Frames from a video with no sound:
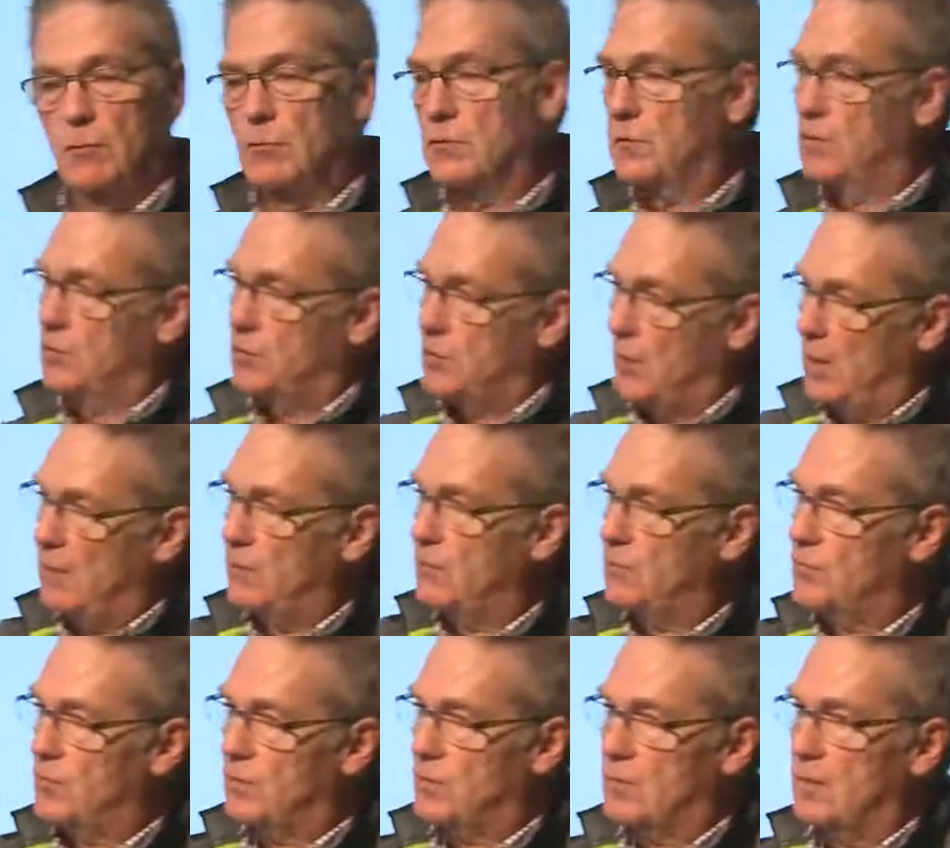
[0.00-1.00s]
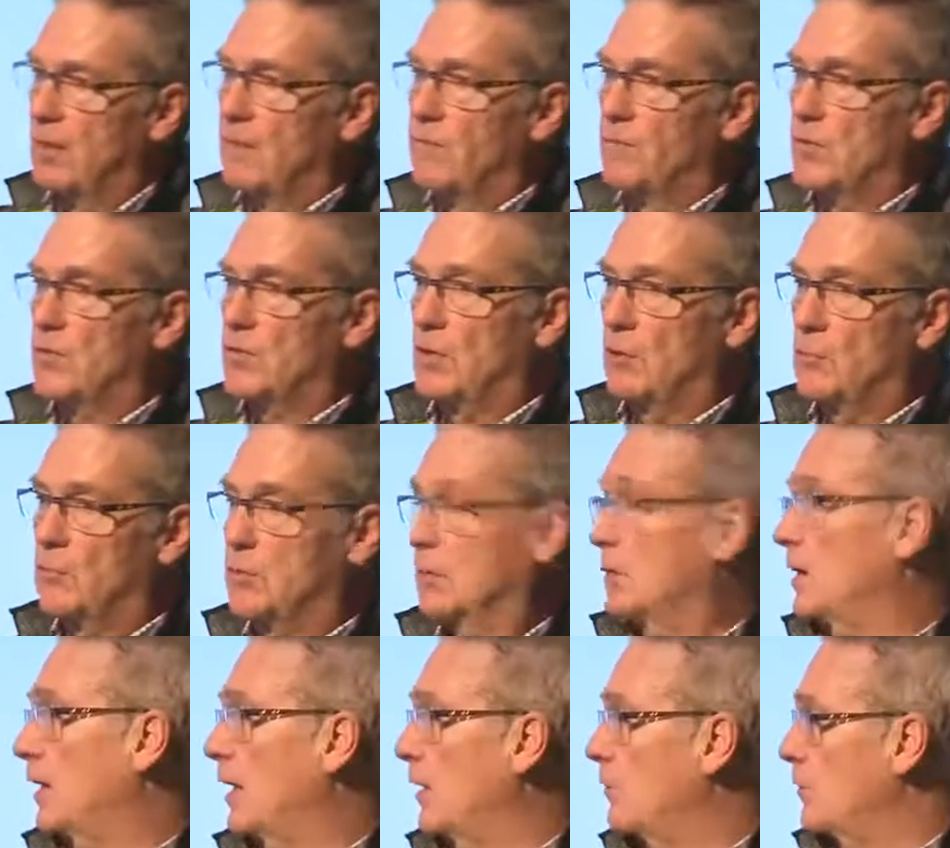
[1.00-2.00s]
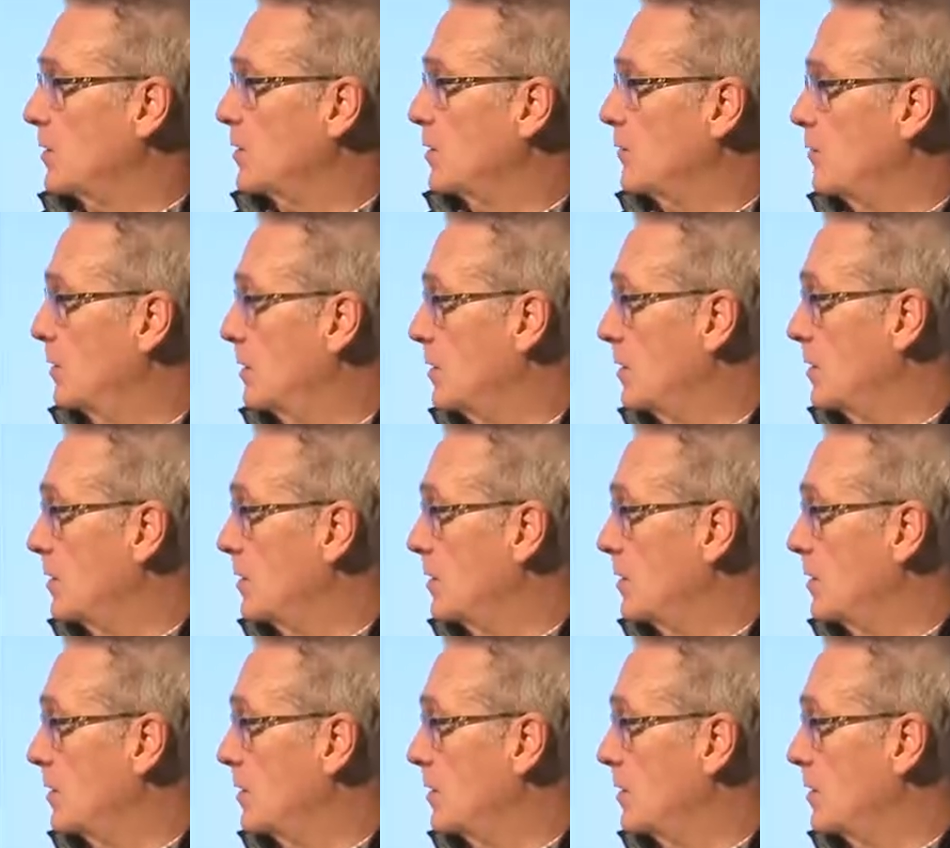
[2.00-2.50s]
I want to change the, the social dynamics of it.